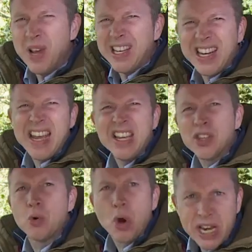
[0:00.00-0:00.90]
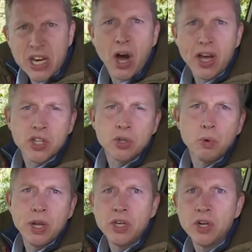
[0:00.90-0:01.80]
which is quite nice
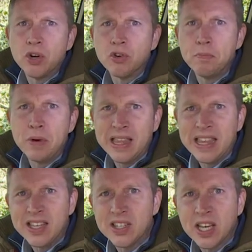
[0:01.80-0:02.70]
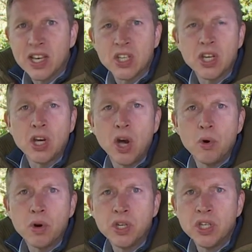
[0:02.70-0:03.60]
when you're gripping these things in
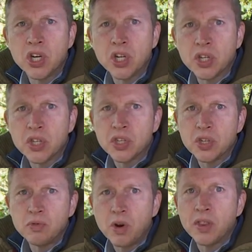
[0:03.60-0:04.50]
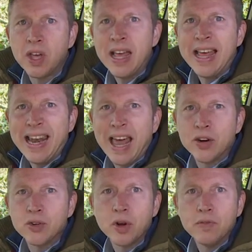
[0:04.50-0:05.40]
cold conditions and rather
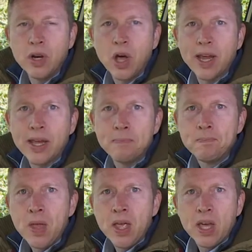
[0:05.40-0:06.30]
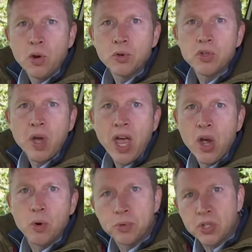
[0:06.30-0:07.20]
Land Rover like. It also
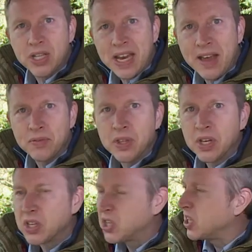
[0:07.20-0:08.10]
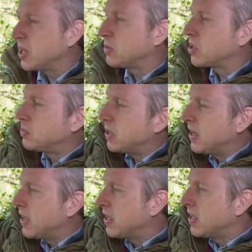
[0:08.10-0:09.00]
helps that everything seems to
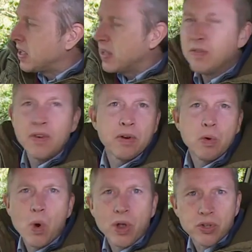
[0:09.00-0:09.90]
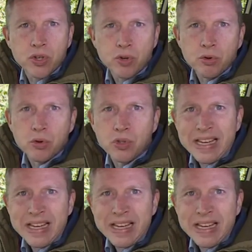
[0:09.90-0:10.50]
be very well screwed